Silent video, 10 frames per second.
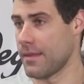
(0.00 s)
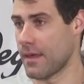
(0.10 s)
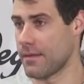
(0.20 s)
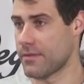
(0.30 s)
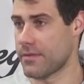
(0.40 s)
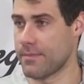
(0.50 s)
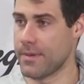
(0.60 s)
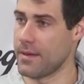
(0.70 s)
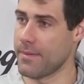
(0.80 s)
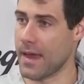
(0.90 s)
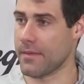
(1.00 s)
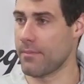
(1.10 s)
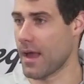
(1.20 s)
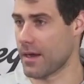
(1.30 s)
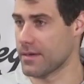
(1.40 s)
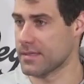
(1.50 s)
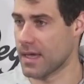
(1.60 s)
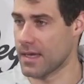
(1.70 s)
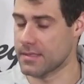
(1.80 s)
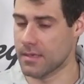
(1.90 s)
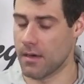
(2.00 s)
and then beat him back the blocker side.